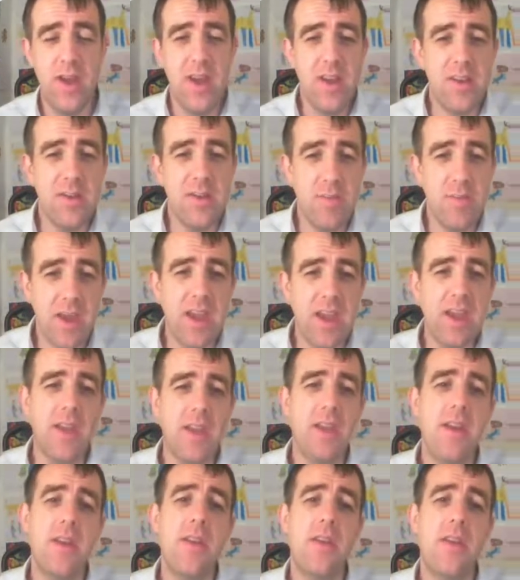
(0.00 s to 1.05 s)
To make it
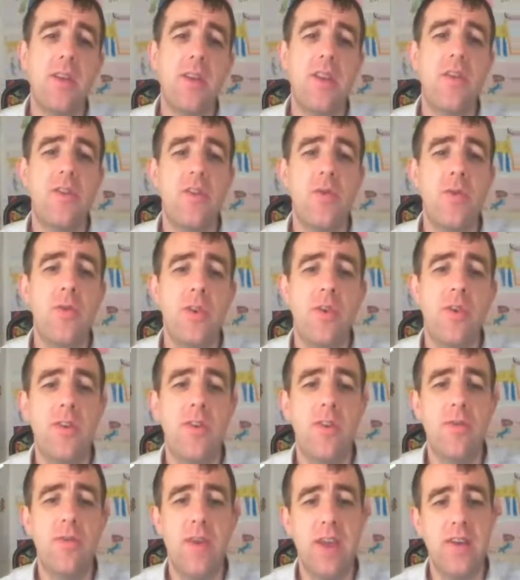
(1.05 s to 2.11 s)
clear that this
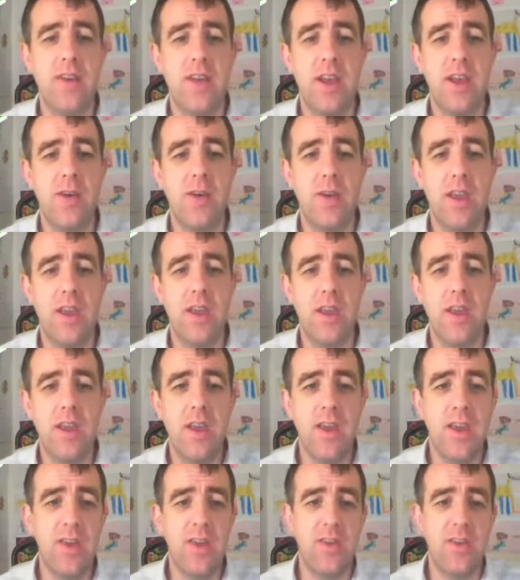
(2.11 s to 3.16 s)
2-newton vector down here
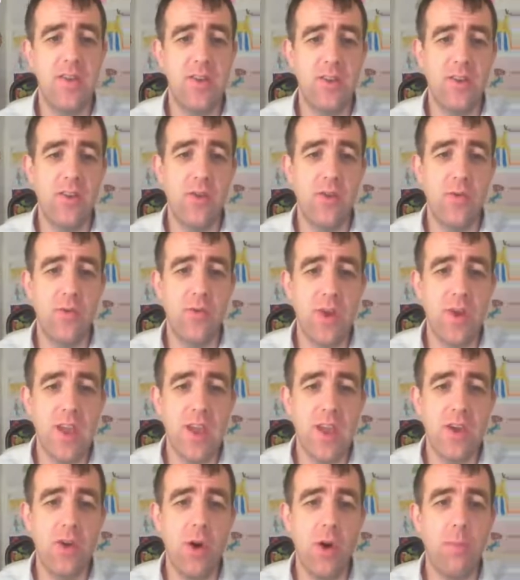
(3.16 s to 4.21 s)
is just the
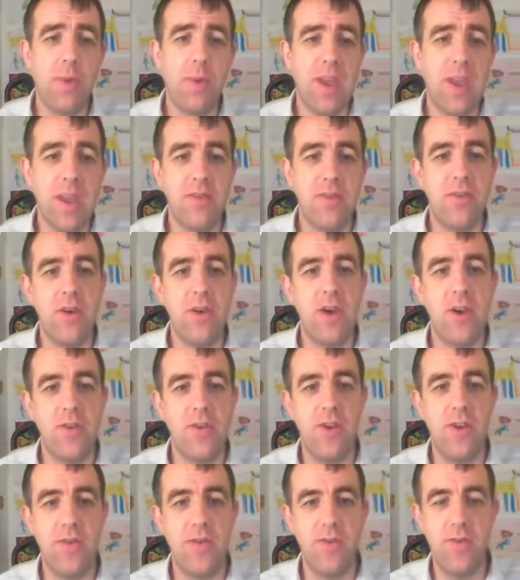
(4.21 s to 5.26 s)
recopied
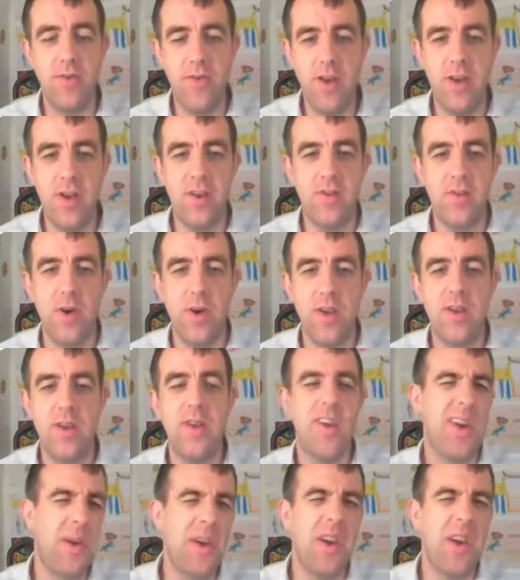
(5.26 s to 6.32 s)
version of the first one,
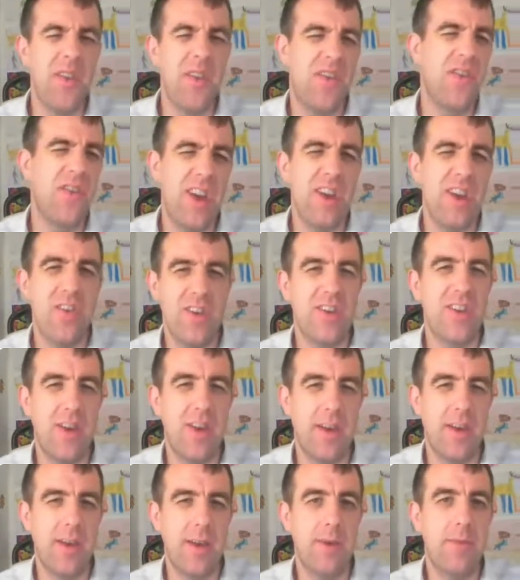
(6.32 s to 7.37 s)
I'm going to change its
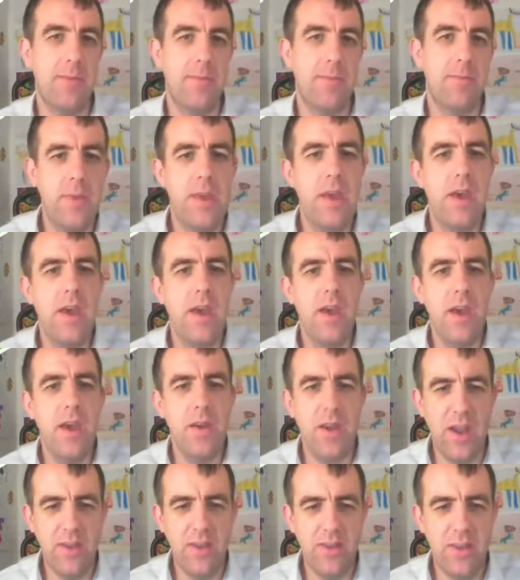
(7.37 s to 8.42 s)
colour.
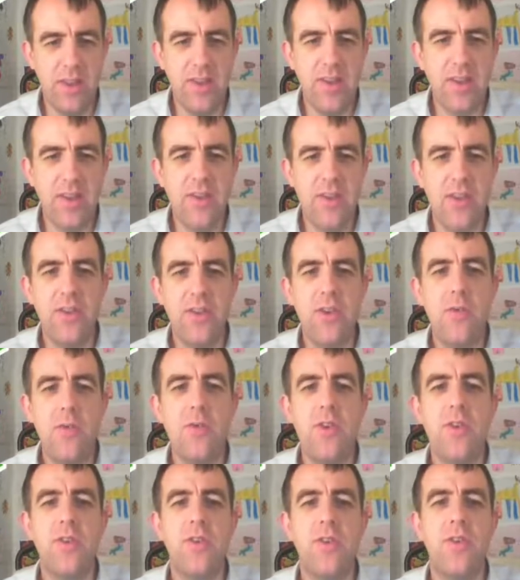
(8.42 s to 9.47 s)
Okay, so this is the 2
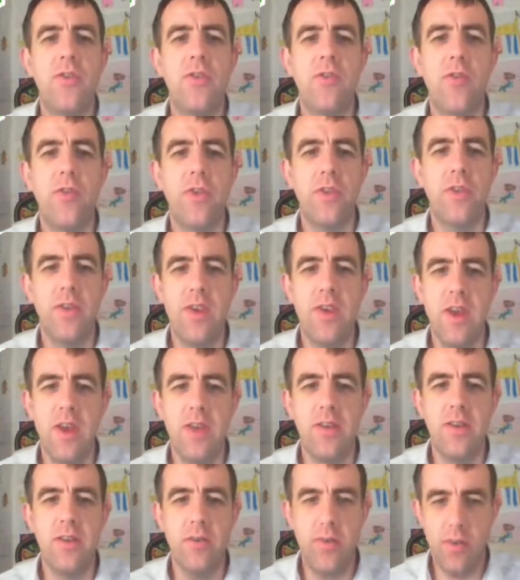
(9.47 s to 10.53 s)
newtons drawn on the
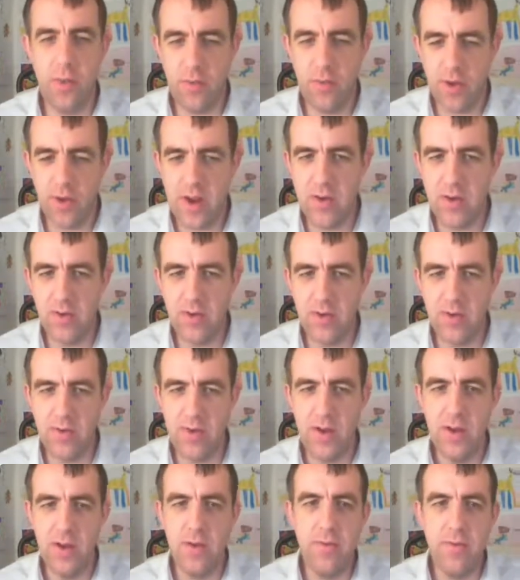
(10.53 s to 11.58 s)
end of the 3-newton
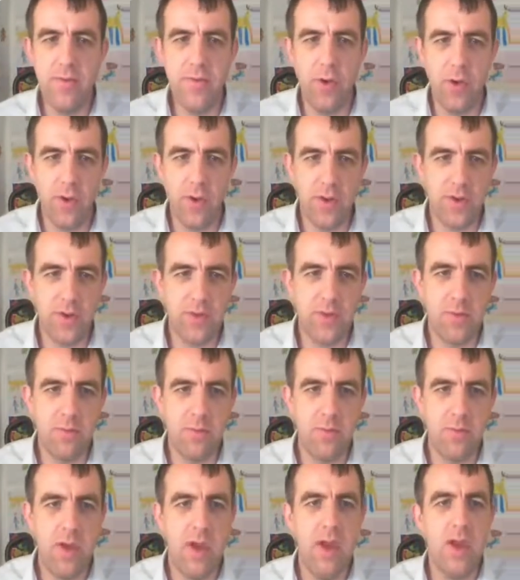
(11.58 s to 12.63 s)
force.
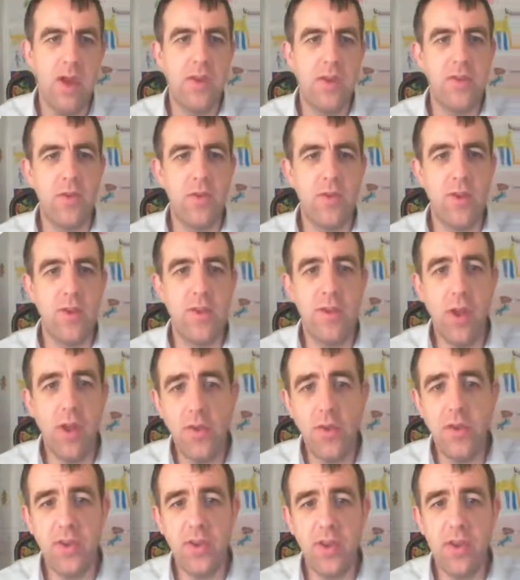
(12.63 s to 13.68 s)
So the
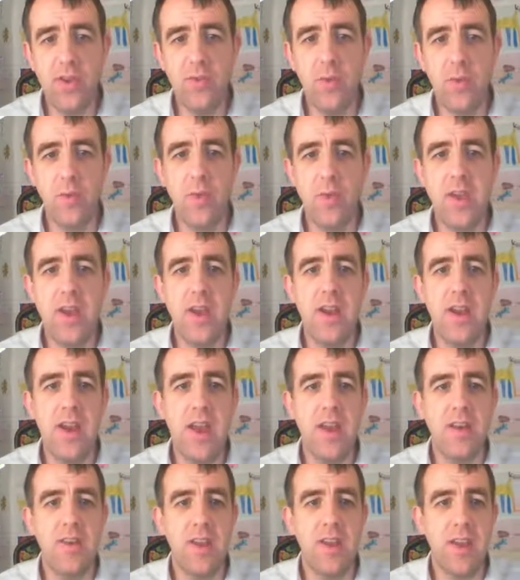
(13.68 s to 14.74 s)
resultant will be
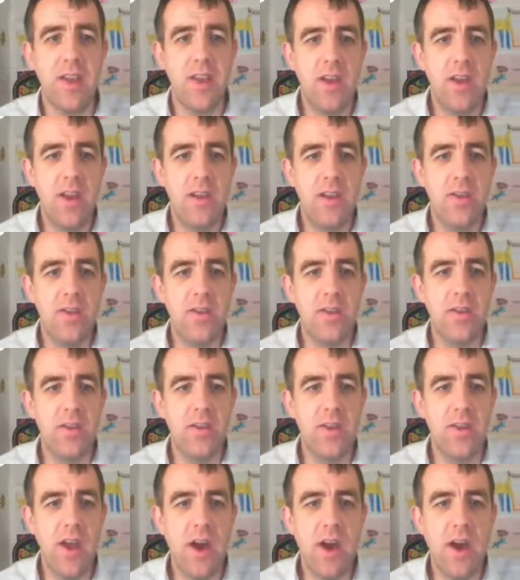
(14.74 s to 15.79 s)
connecting the
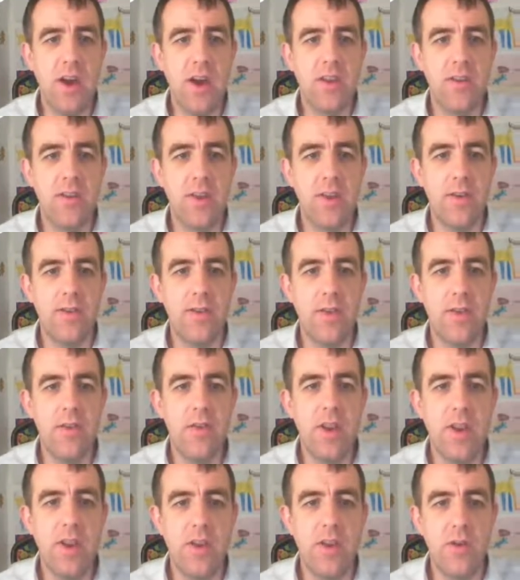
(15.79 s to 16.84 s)
start of the
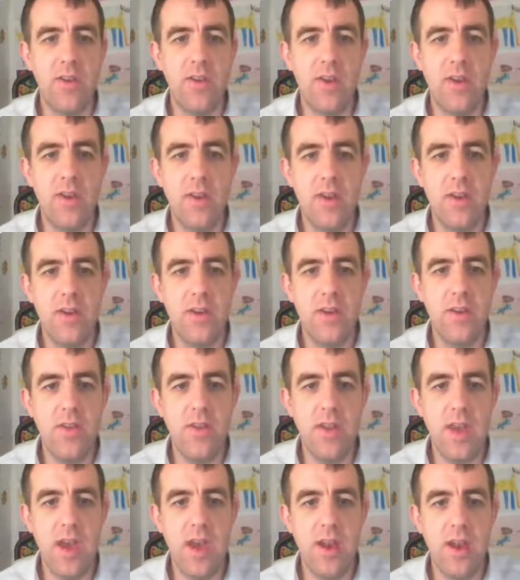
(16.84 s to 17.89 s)
3-newton to
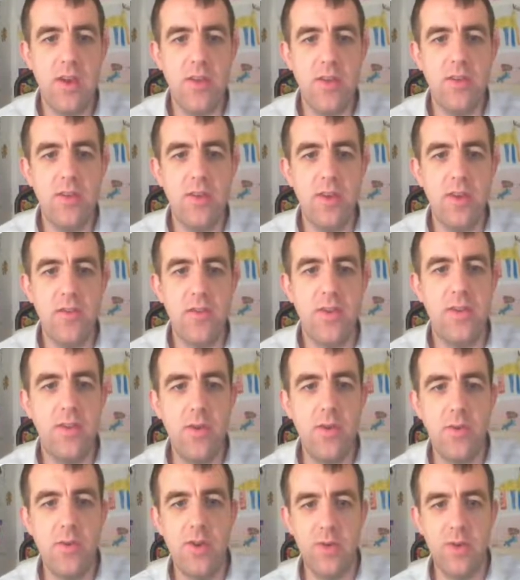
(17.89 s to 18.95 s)
the end of the
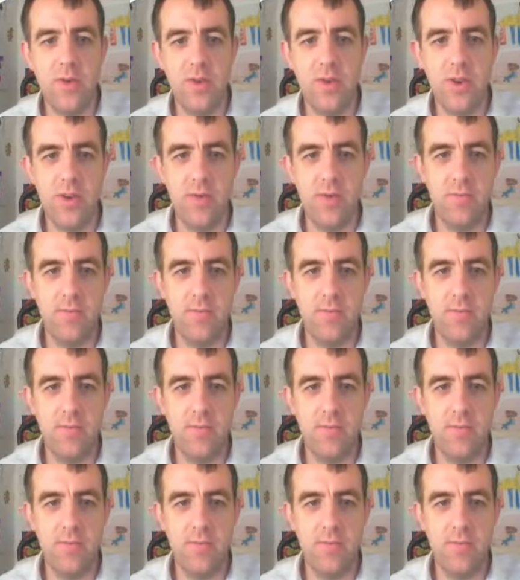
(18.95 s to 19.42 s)
2-newton.